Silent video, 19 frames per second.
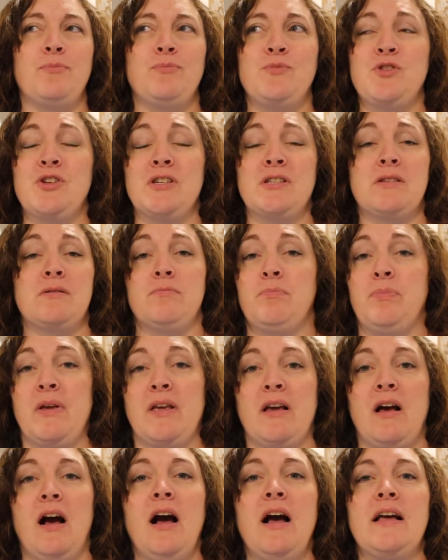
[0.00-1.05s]
just
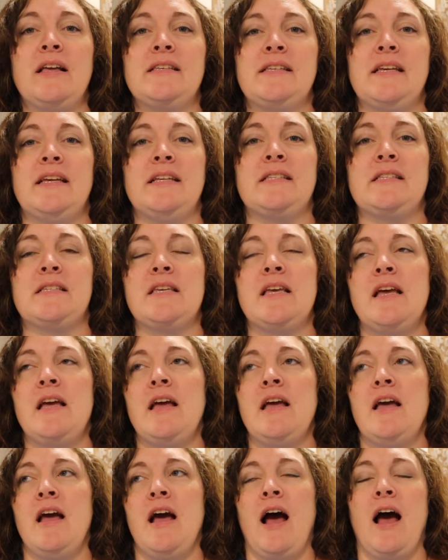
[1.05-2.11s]
because
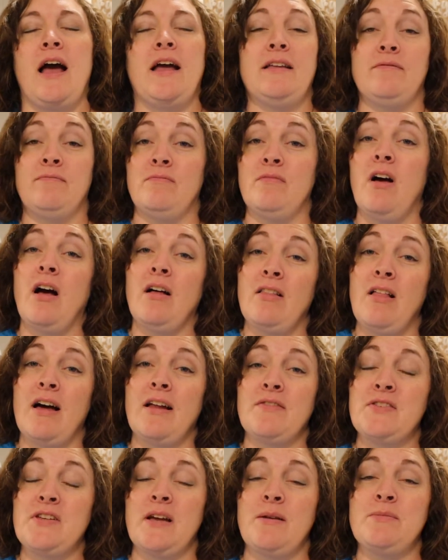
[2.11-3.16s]
a lot
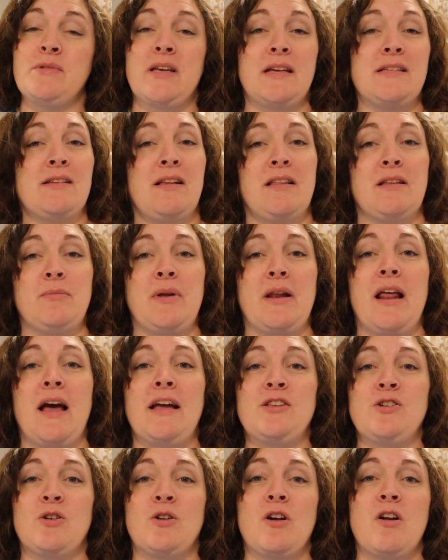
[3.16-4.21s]
of times, guys, I'll admit it,
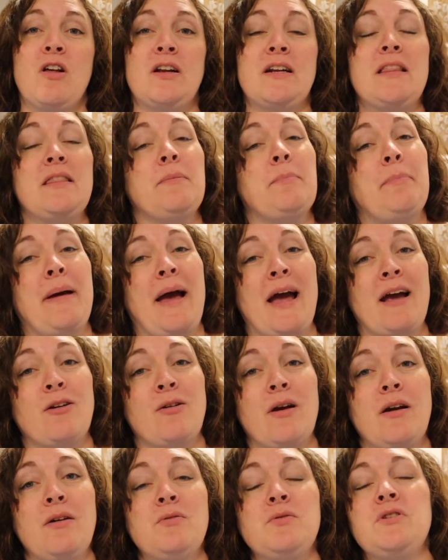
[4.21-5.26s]
I turn it on in the
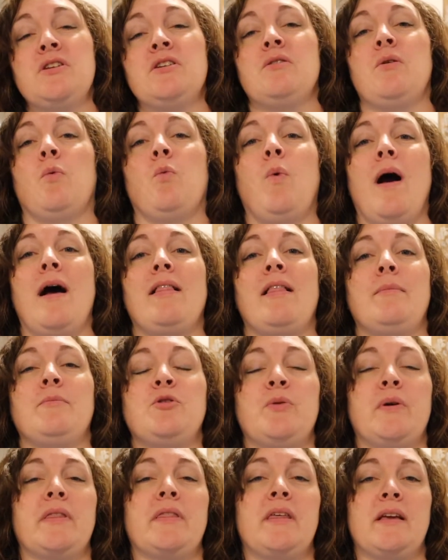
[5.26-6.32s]
background while I'm
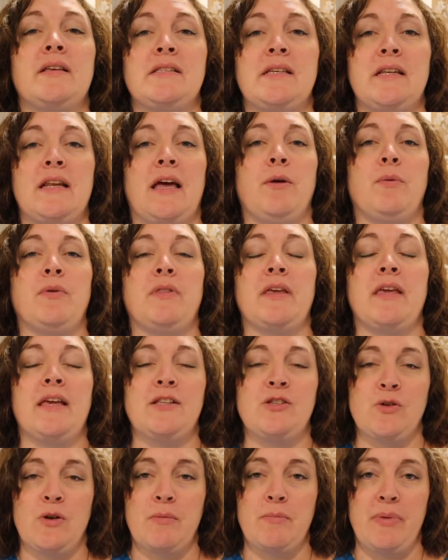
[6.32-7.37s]
doing things at night when the
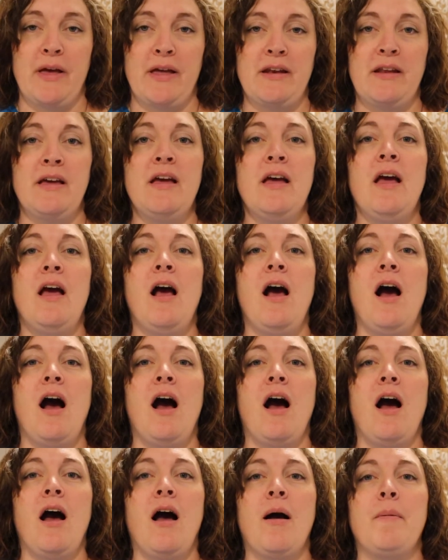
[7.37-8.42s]
kids are in bed.
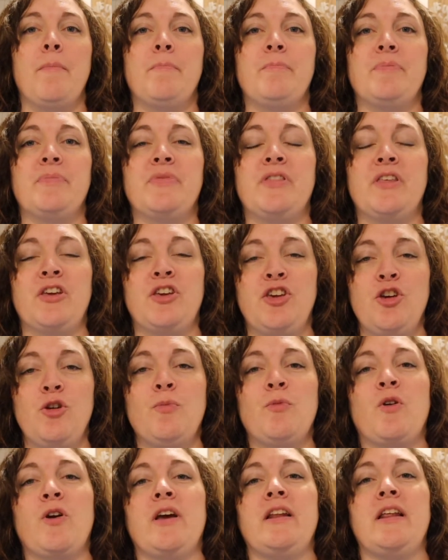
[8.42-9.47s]
The
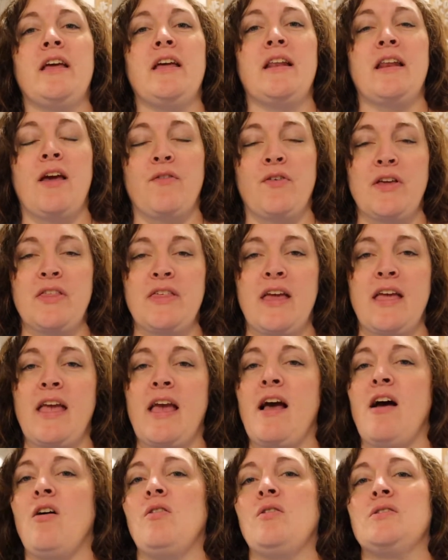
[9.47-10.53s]
humor in it and everything
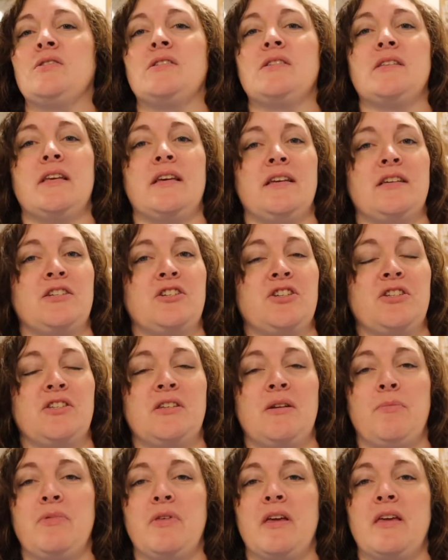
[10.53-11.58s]
else is just
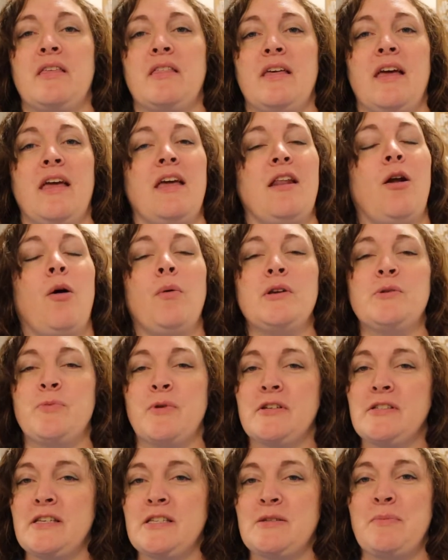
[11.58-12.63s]
something that it always
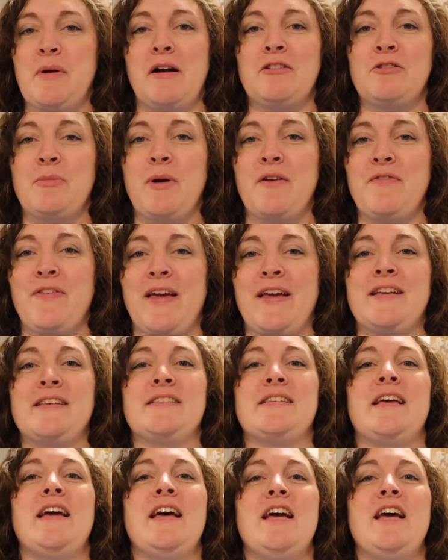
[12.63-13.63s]
brings a smile to my face.